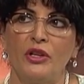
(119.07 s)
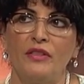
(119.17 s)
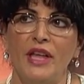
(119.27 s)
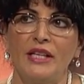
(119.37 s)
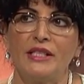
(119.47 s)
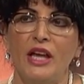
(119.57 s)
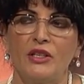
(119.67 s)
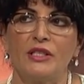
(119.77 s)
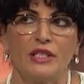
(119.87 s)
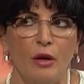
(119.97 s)
and that's
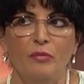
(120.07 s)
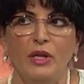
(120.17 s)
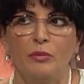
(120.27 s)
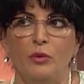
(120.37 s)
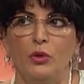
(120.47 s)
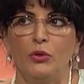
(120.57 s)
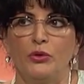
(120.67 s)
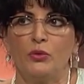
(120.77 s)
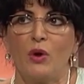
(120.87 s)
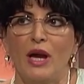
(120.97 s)
how some people
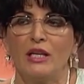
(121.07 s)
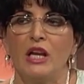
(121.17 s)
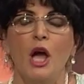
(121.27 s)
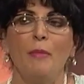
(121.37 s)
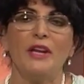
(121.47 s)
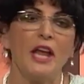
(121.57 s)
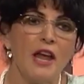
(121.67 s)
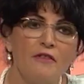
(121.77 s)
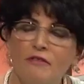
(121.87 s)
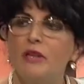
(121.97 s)
lose weight. But
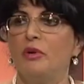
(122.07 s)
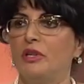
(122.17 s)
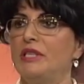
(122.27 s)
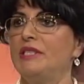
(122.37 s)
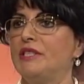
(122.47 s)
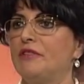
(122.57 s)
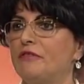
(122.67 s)
everybody's